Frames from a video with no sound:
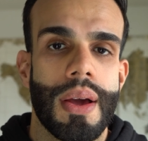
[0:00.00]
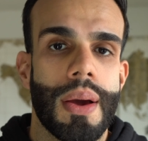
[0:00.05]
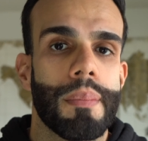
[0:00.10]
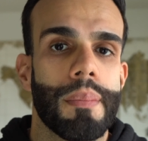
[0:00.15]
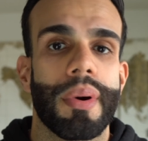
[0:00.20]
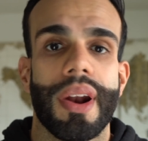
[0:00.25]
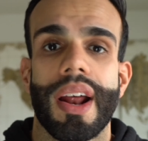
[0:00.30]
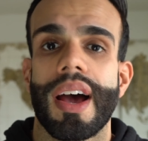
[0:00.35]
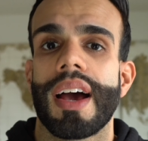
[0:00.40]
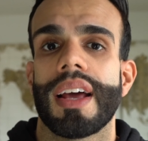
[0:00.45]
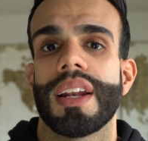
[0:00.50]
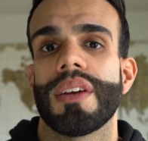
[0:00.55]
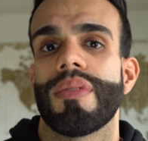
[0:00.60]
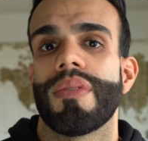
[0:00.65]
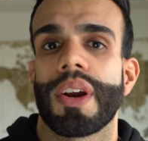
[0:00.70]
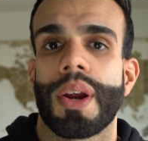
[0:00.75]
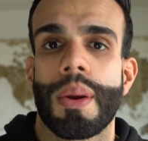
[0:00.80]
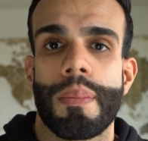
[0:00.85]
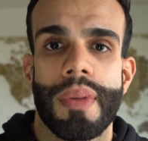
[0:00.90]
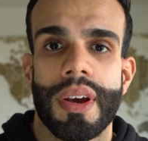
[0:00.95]
But I highly
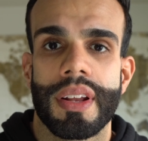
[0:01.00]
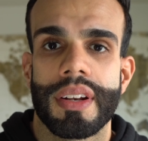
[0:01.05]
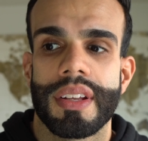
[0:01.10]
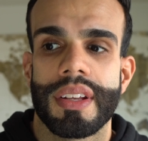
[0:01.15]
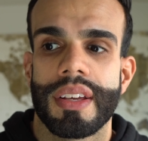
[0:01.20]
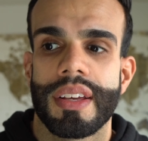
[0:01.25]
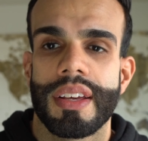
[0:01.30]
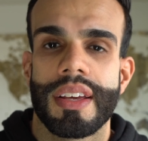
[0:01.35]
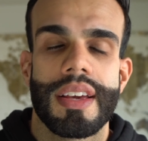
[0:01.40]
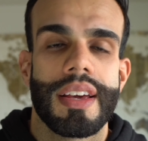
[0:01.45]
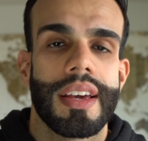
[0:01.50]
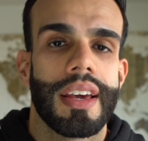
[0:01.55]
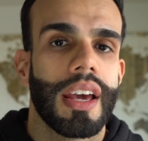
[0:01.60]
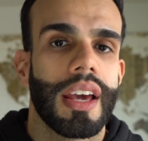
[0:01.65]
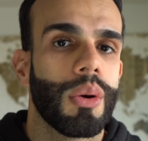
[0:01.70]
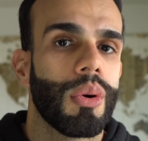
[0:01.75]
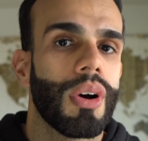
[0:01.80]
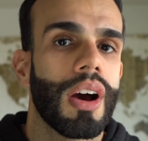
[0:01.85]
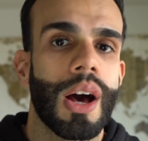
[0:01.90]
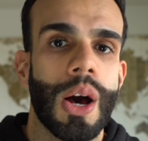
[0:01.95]
recommend it. It
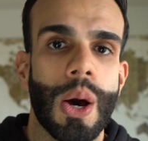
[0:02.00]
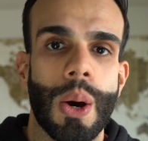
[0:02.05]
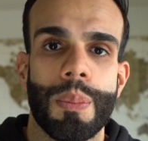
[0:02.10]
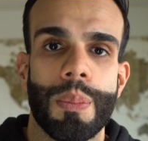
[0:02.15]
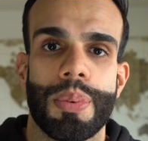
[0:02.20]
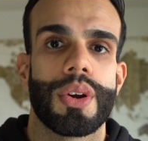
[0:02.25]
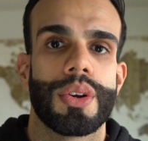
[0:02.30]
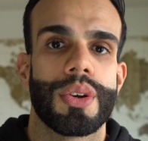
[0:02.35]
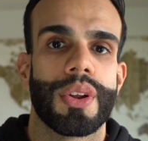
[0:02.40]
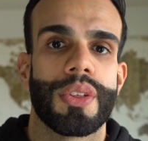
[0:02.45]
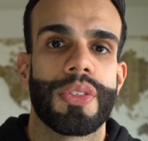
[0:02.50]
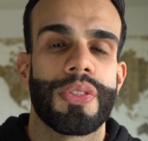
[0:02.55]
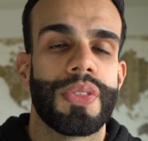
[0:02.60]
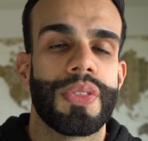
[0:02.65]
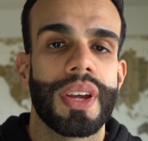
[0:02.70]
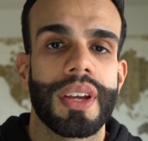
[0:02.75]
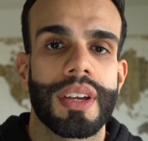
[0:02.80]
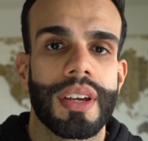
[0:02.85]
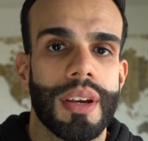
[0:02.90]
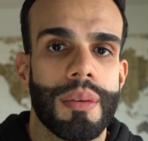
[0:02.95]
will help your
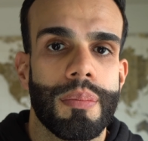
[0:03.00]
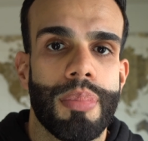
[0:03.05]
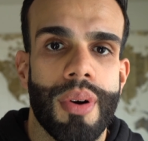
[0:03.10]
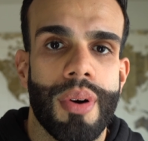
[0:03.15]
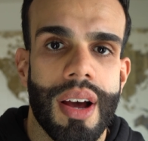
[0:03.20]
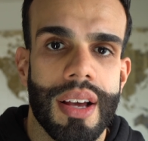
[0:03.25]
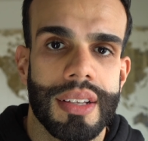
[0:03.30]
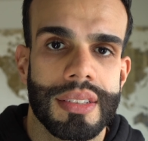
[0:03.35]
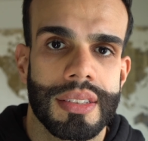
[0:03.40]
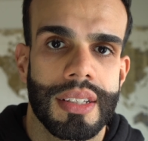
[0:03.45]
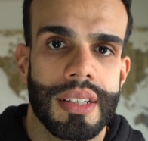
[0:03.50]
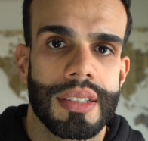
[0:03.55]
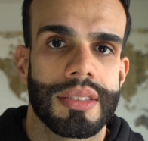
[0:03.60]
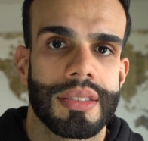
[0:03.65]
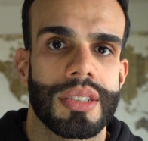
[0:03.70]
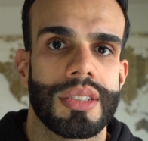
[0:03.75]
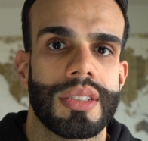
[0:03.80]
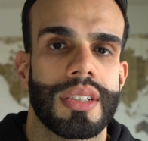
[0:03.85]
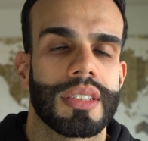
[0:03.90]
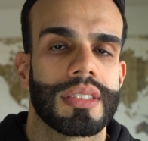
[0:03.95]
thinking process
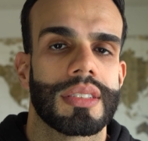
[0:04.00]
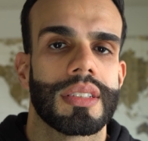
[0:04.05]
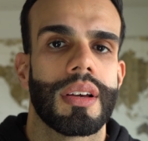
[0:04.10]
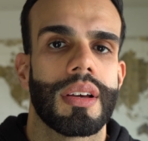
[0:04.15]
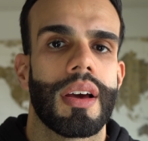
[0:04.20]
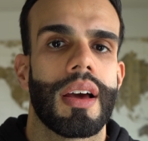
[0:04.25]
to just